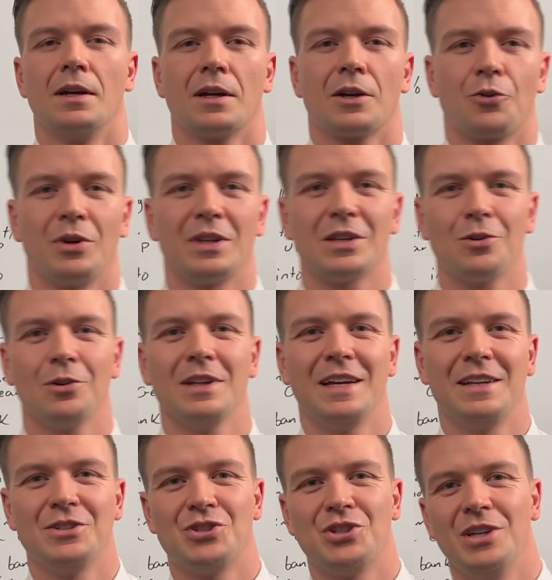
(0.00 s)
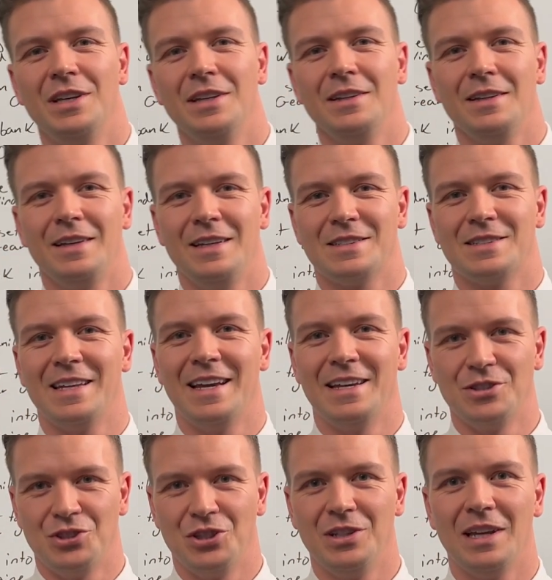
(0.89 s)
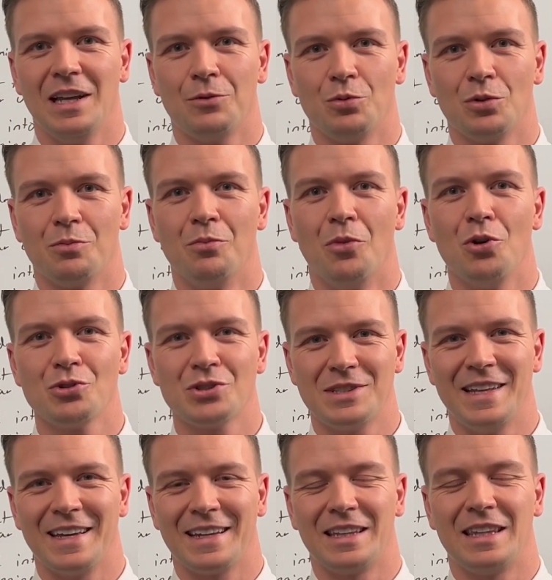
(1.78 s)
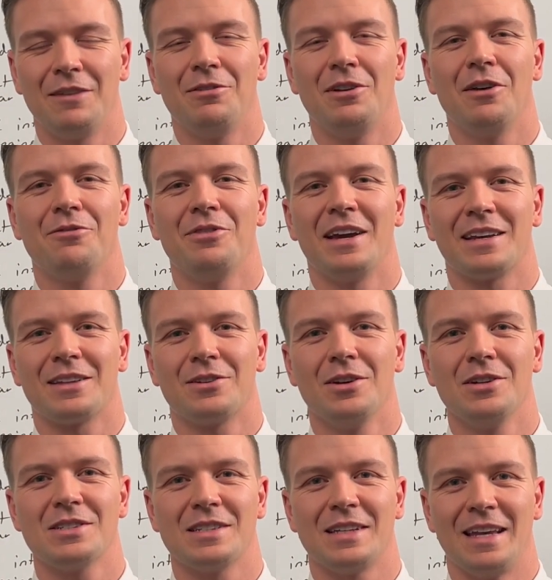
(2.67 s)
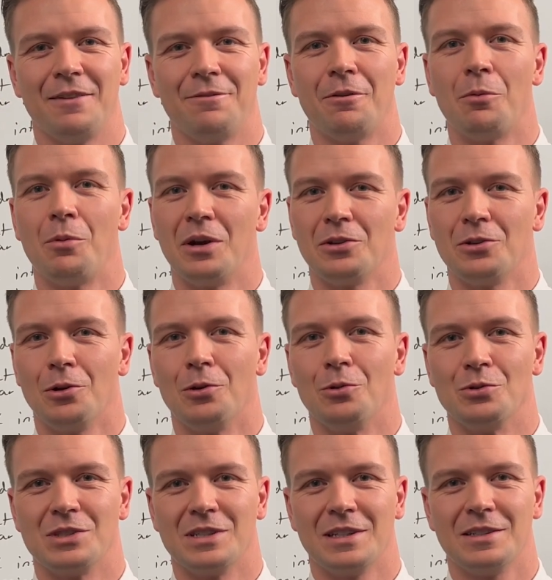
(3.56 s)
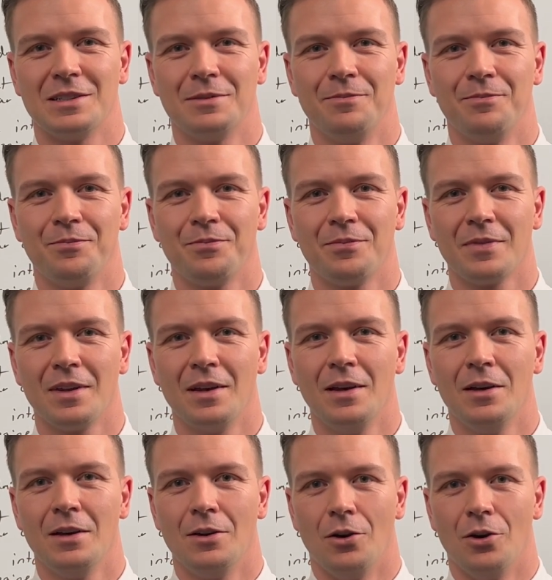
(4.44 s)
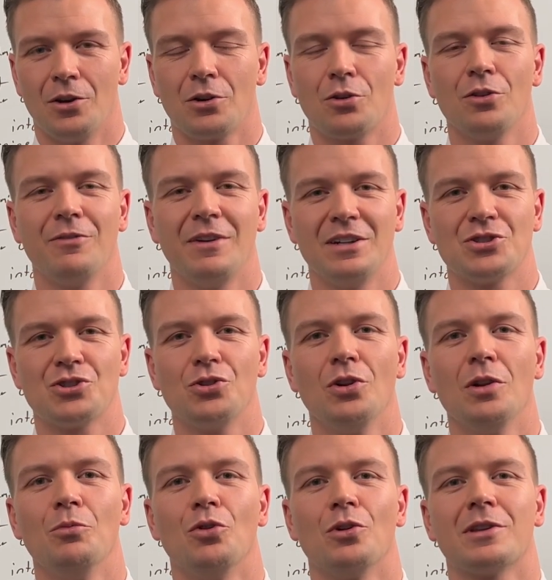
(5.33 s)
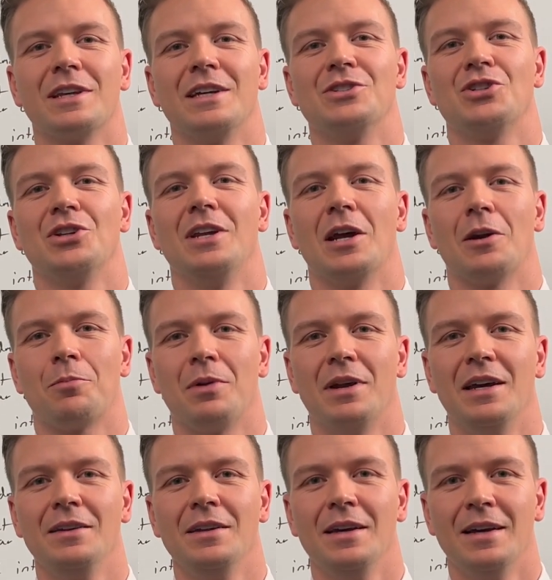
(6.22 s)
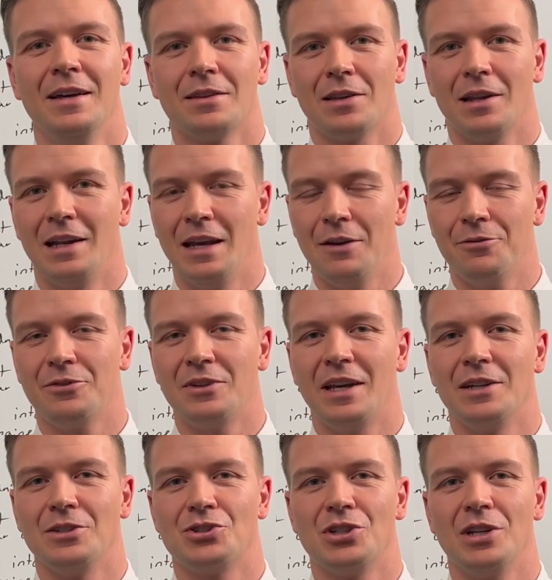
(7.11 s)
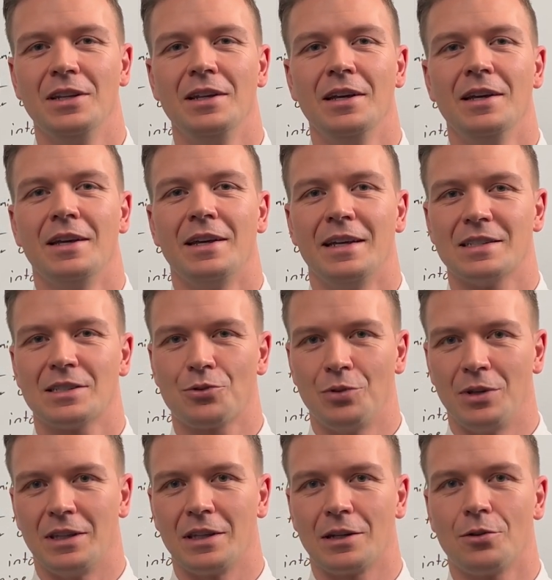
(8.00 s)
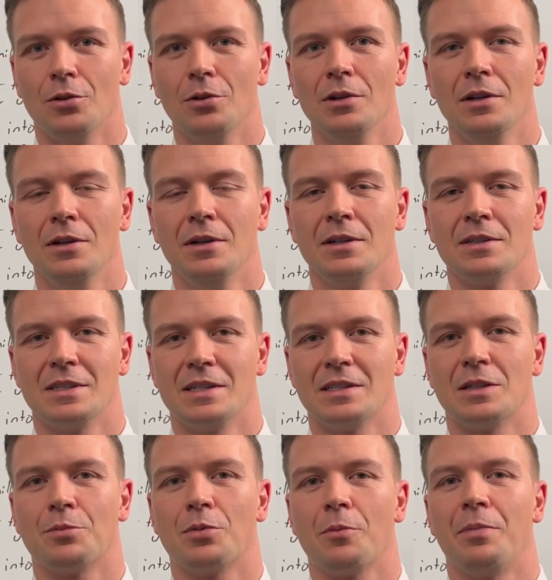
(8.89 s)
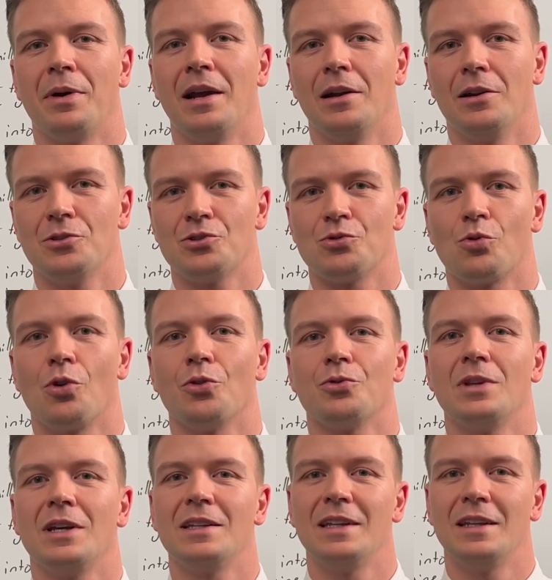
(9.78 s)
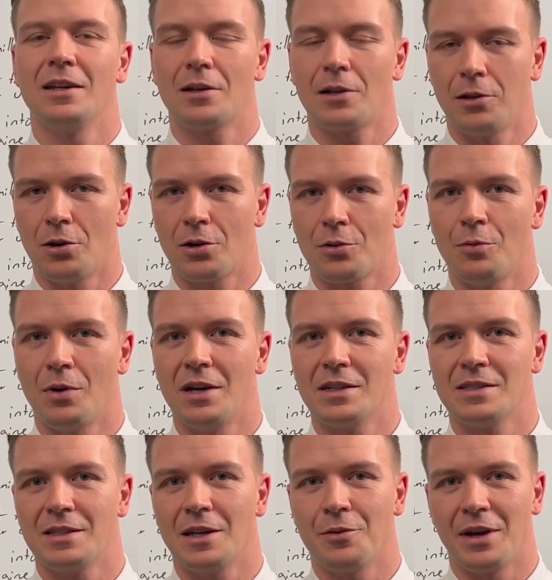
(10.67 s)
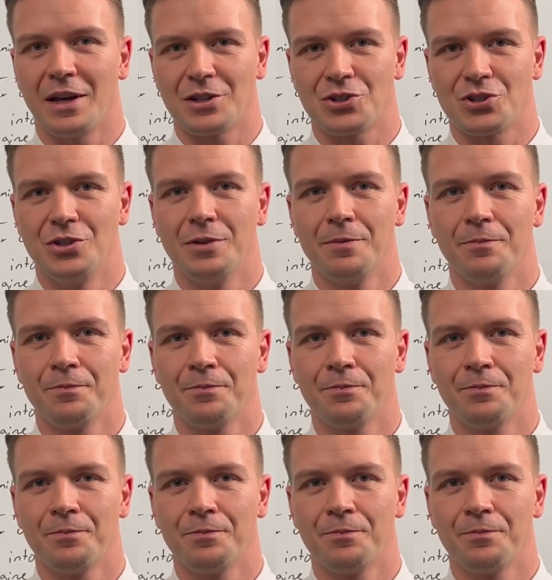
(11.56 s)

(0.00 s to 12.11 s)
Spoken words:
Critical engine is the engine that would most negatively affect us if we were to lose it. On a conventional multi-engine airplane, the left engine is critical since the propellers rotate in a clockwise direction.